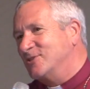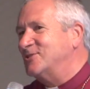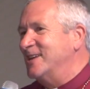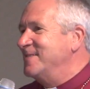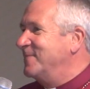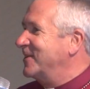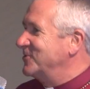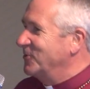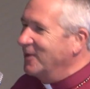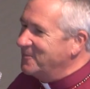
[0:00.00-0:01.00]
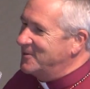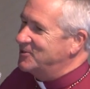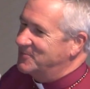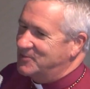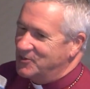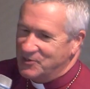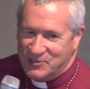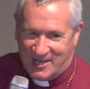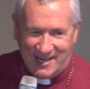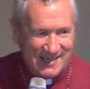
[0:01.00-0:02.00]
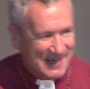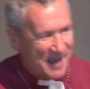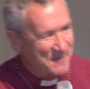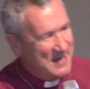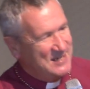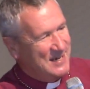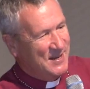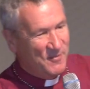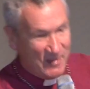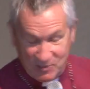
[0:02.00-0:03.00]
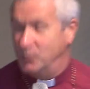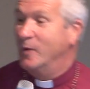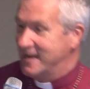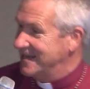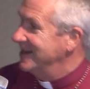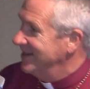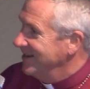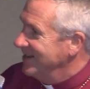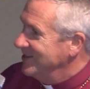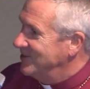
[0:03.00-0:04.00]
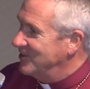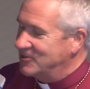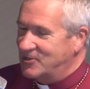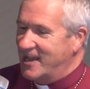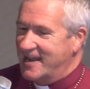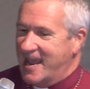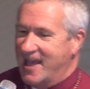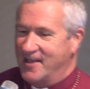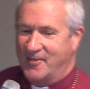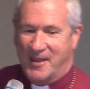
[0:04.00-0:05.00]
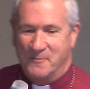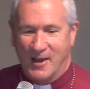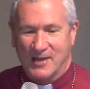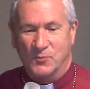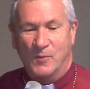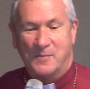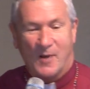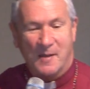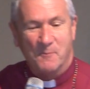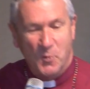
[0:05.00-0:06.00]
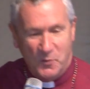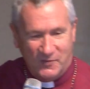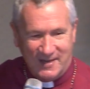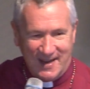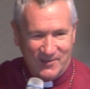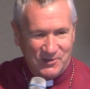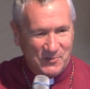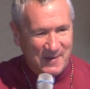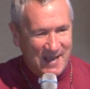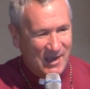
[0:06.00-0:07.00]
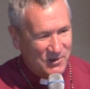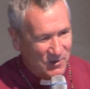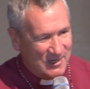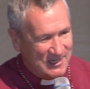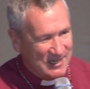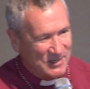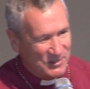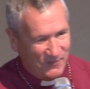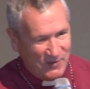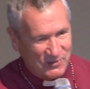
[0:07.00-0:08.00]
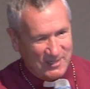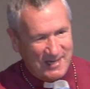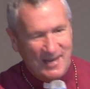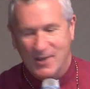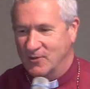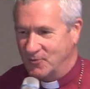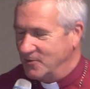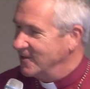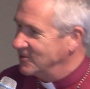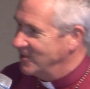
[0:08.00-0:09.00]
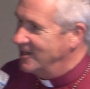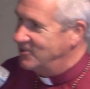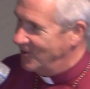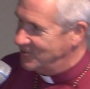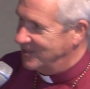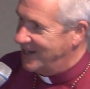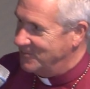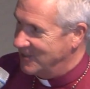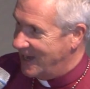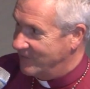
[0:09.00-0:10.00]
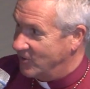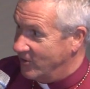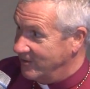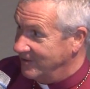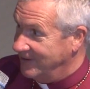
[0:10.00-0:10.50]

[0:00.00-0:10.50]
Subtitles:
It's interesting because all the bishops in New Zealand are meeting this week to decide how we might move together to be a unity and diversity through this, and I chose to come to Gafcon.